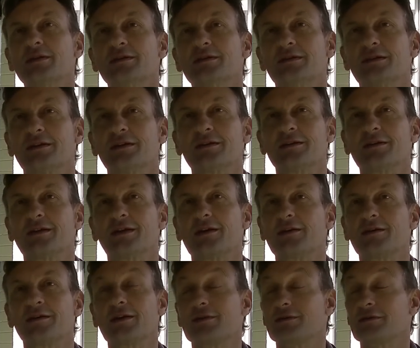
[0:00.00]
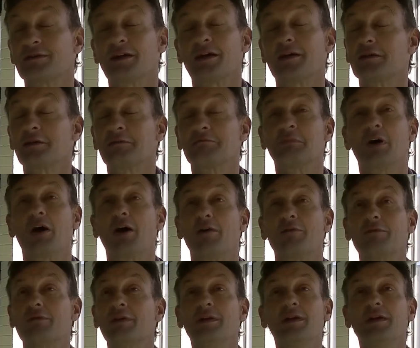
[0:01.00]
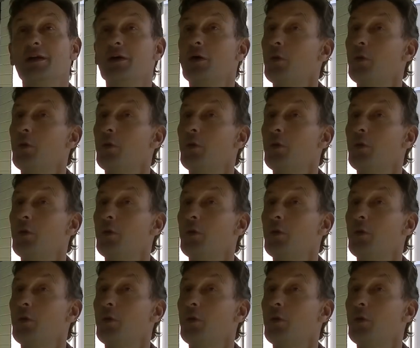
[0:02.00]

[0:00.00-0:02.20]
And uh, as I say, I've, I've,